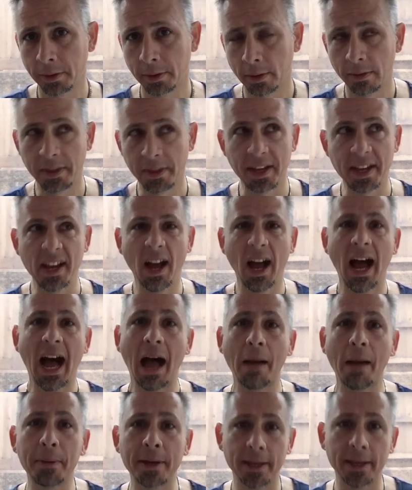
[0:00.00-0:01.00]
The
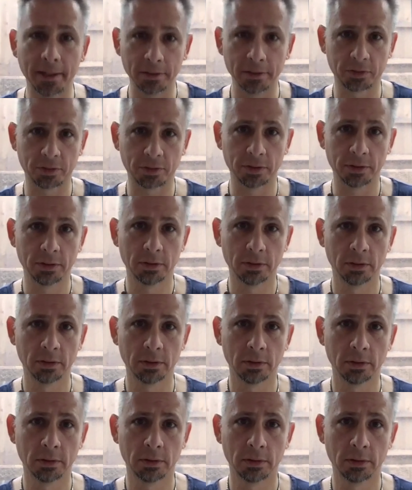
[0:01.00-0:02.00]
hobbyist
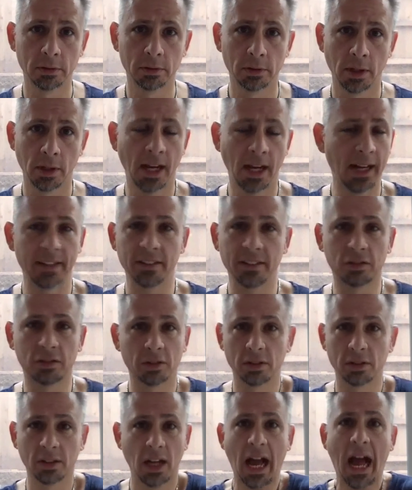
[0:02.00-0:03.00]
had
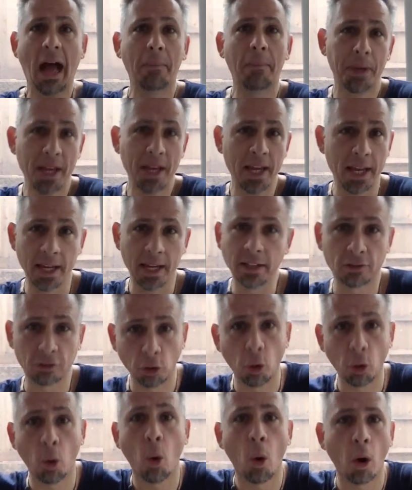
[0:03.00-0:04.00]
his hobby
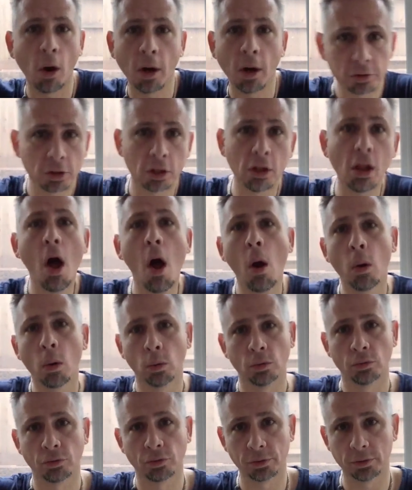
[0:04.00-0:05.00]
store has
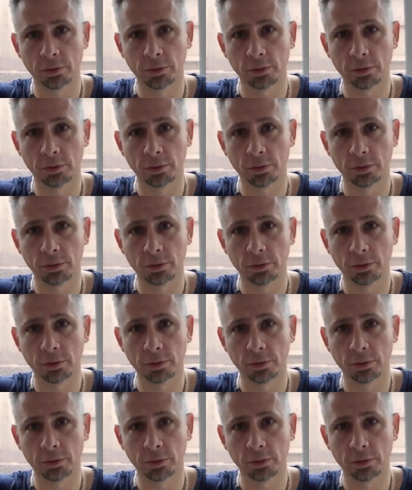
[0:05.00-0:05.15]
closed.